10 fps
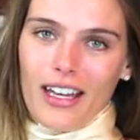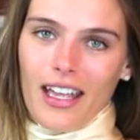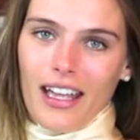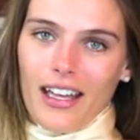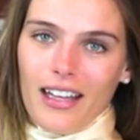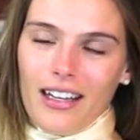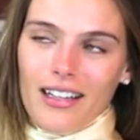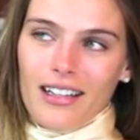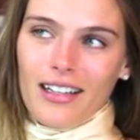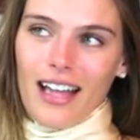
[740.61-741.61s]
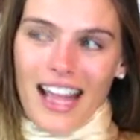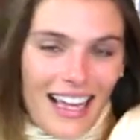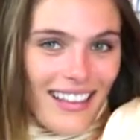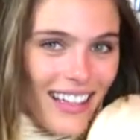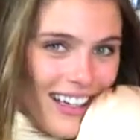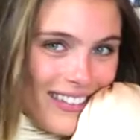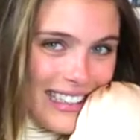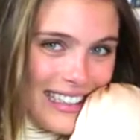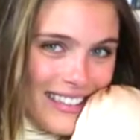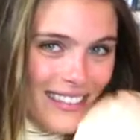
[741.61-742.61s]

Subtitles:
and I got the cover.